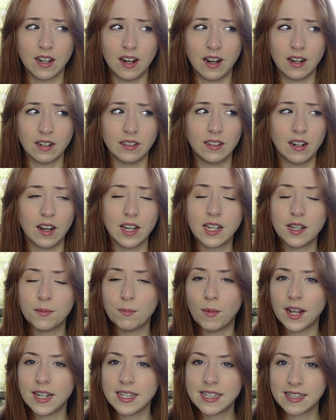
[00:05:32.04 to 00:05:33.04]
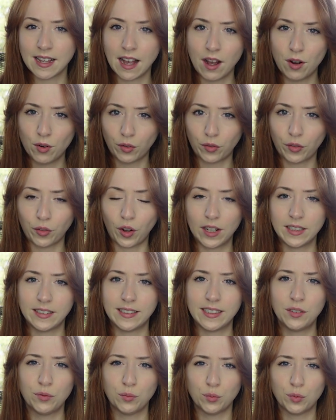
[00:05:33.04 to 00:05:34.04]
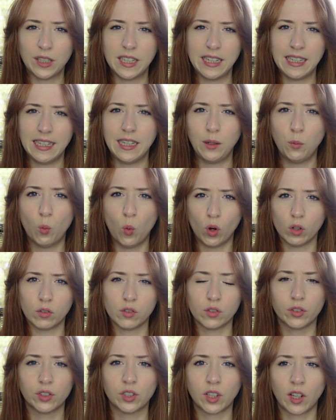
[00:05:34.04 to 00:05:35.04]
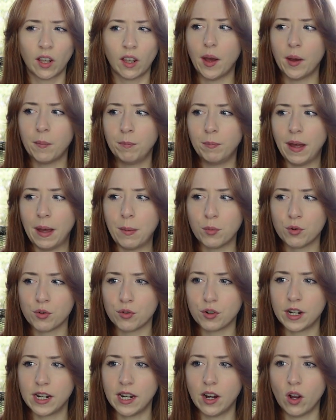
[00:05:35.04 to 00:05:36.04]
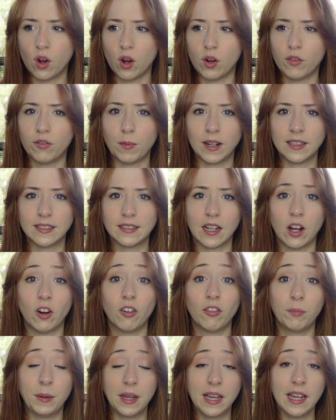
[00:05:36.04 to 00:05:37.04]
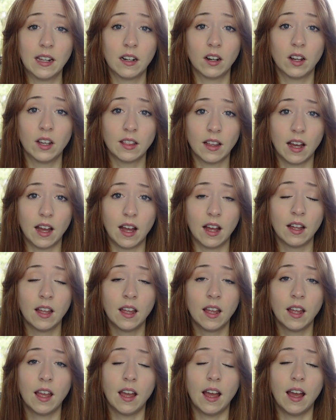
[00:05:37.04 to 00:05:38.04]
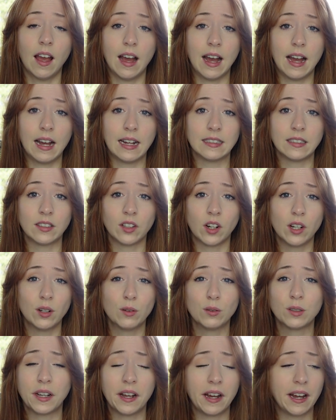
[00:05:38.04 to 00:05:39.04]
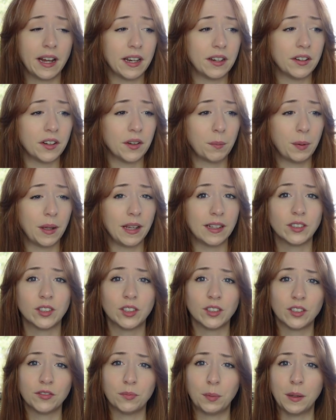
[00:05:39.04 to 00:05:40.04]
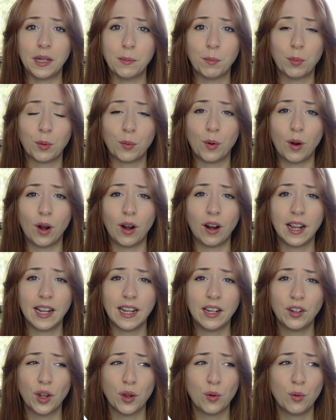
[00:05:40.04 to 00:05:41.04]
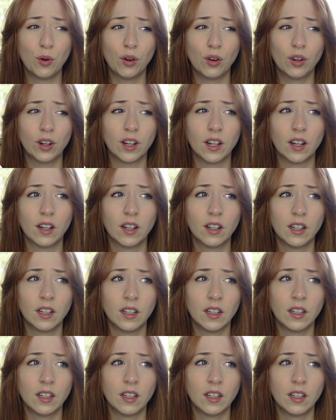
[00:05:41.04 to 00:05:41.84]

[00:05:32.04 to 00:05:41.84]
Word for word: unlike myself. I didn't really want a memory of myself being like that. And I also had pictures of people I no longer